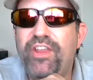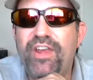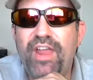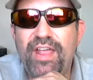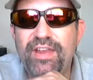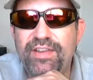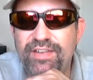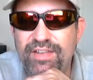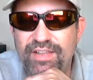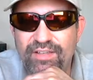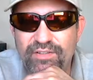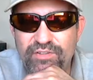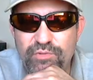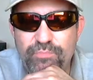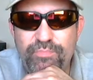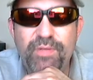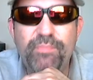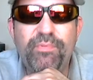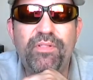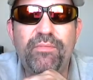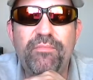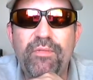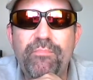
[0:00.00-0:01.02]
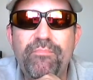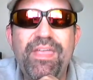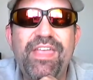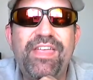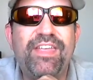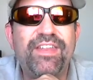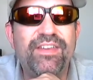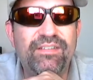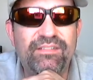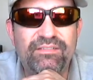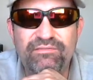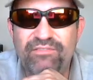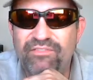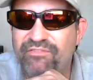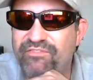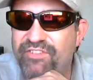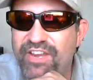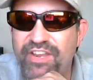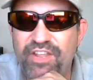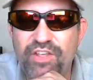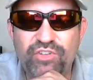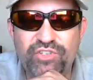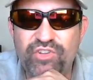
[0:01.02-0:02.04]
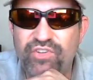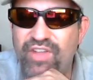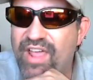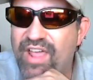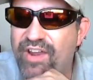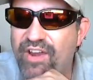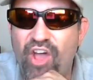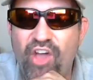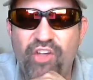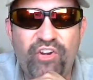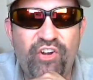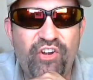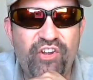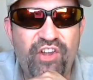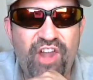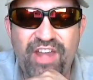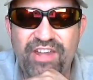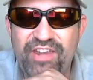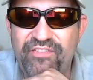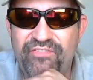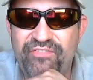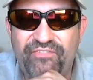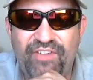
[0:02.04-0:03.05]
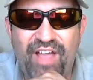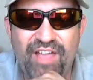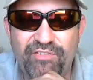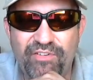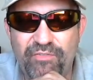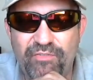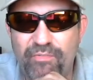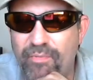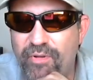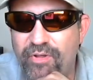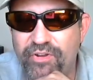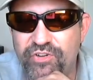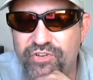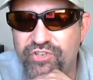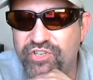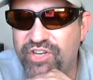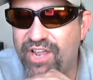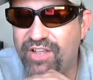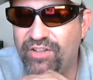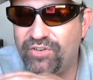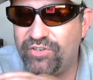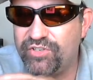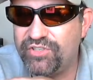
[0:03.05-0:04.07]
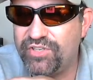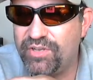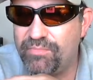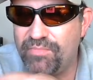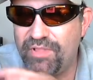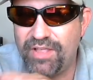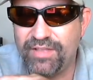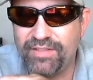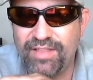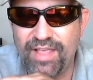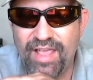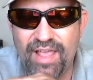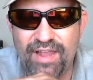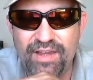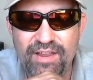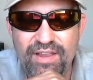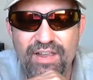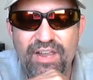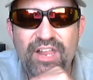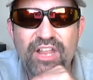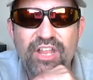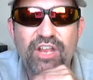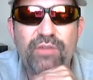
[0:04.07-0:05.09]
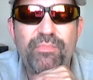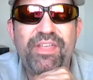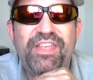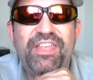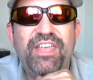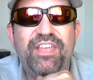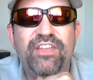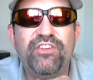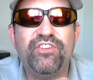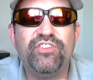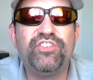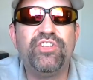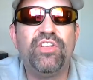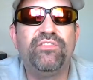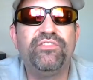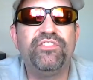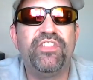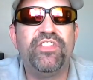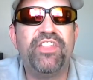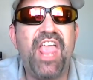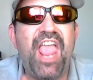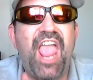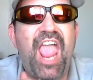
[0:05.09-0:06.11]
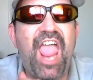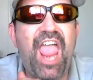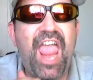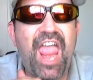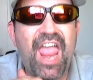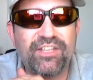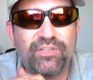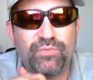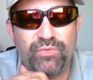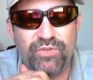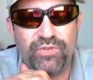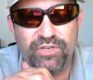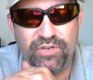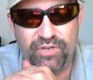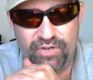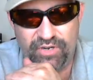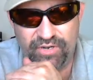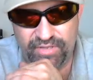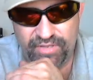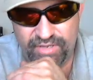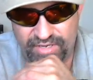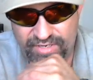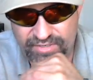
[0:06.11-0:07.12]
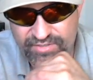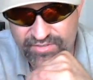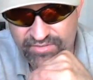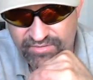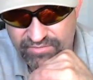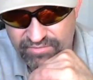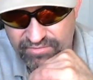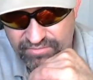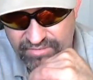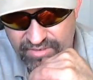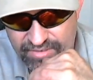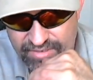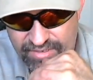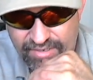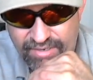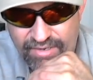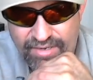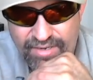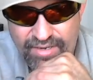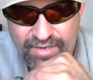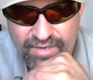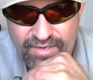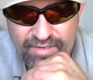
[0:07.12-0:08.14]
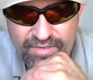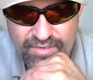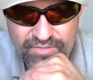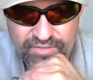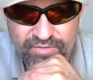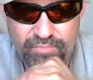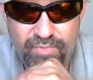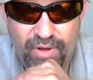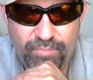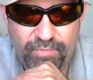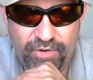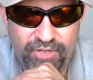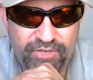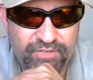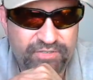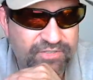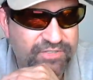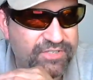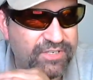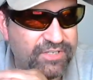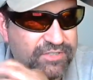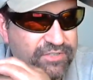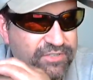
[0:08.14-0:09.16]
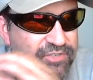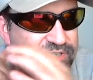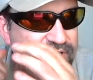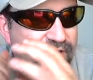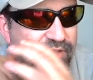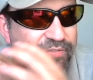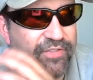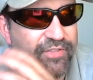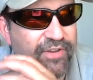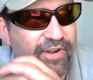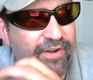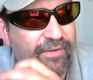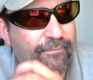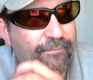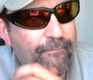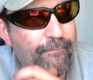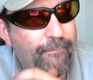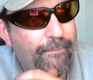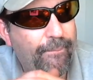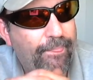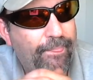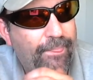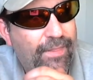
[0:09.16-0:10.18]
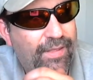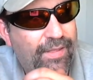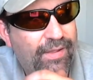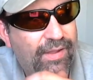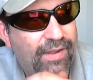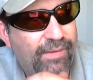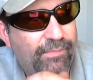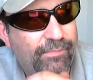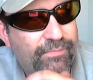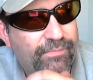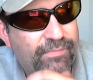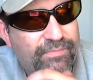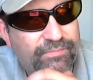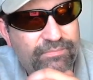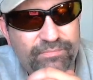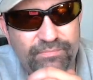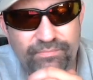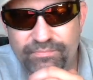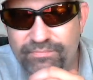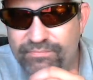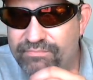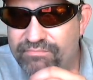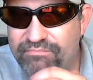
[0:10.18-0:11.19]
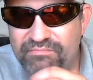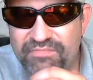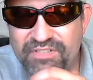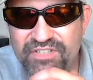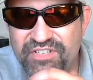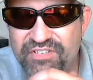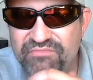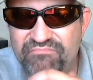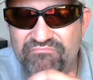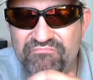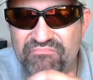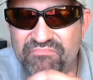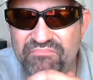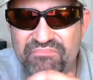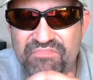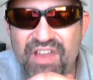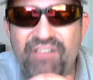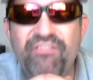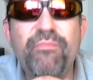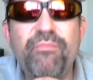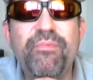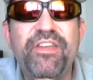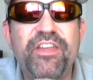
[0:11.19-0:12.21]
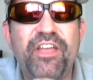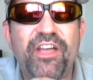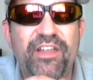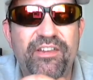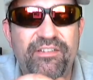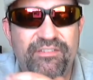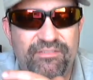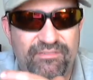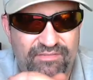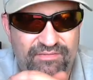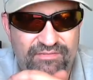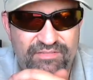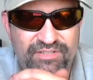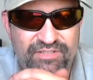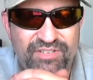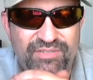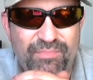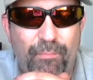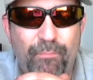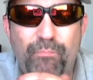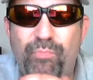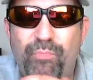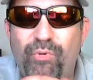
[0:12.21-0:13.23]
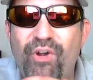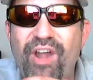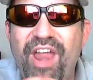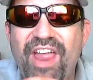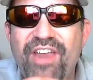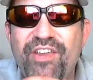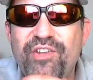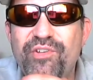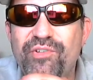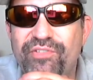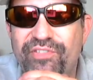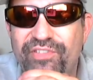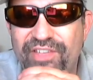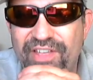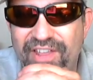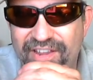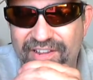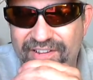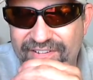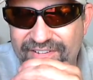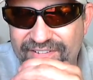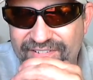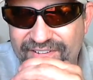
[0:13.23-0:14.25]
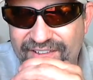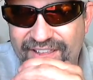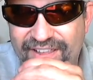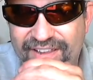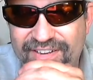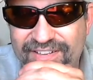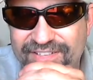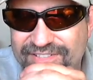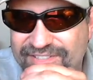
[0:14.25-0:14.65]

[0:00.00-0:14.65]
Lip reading: idea. You people have been making videos. You got 195 of them on your channel or something like that. You're going to be kicking yourselves in the ass when you hear this. So my brothers and sisters out there, never been done. It's a brand new thing, and it's